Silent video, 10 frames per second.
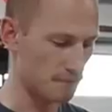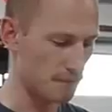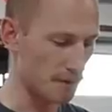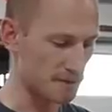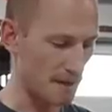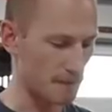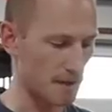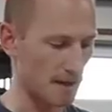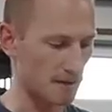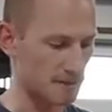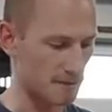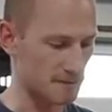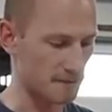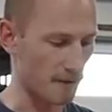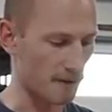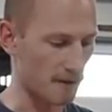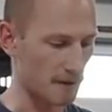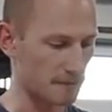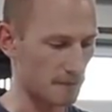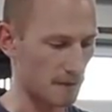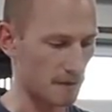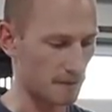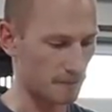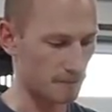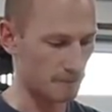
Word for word: built up again in terms of argon.